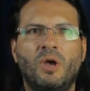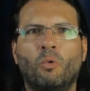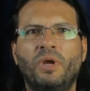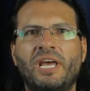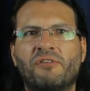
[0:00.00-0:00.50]

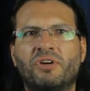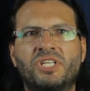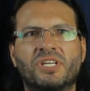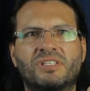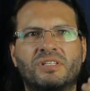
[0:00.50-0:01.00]
We never
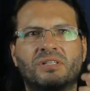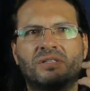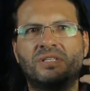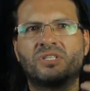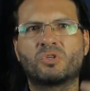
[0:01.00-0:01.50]
just
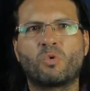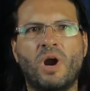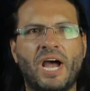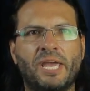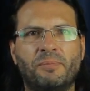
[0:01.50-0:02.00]

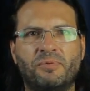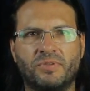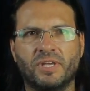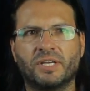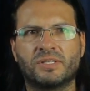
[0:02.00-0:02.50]
describe
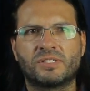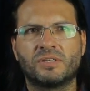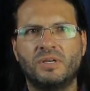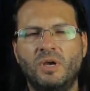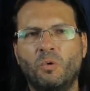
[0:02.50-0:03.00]
things.
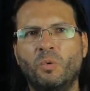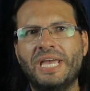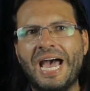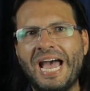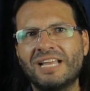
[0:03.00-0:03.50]

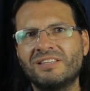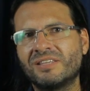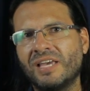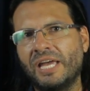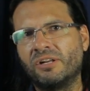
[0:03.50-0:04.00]
We act,
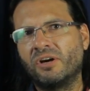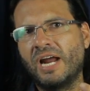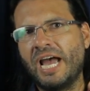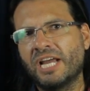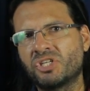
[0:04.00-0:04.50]
and our
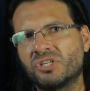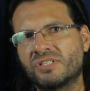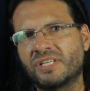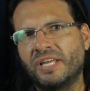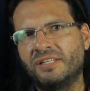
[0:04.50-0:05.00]

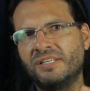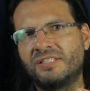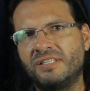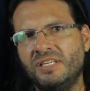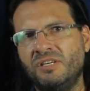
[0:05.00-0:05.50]
actions can
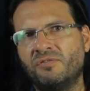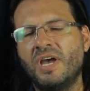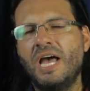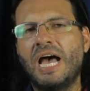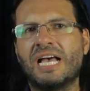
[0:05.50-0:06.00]
deceive
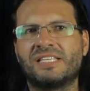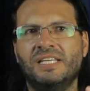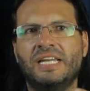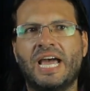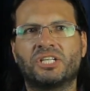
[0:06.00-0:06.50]
as
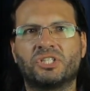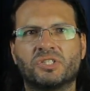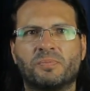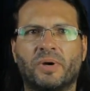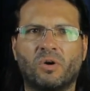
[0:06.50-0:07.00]

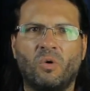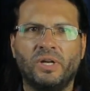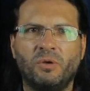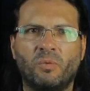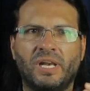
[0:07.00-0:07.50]
inactions, but
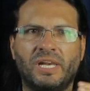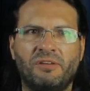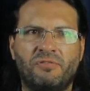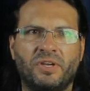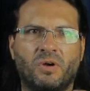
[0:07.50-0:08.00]
only when
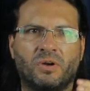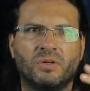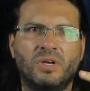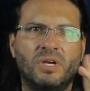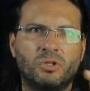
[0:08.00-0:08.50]
living on
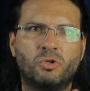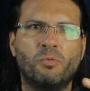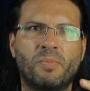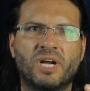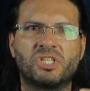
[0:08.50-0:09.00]
too
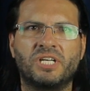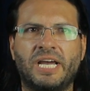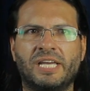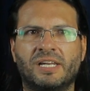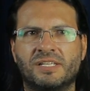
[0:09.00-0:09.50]
much
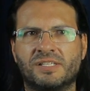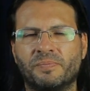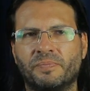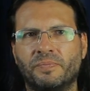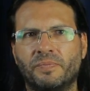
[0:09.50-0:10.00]
nihilism.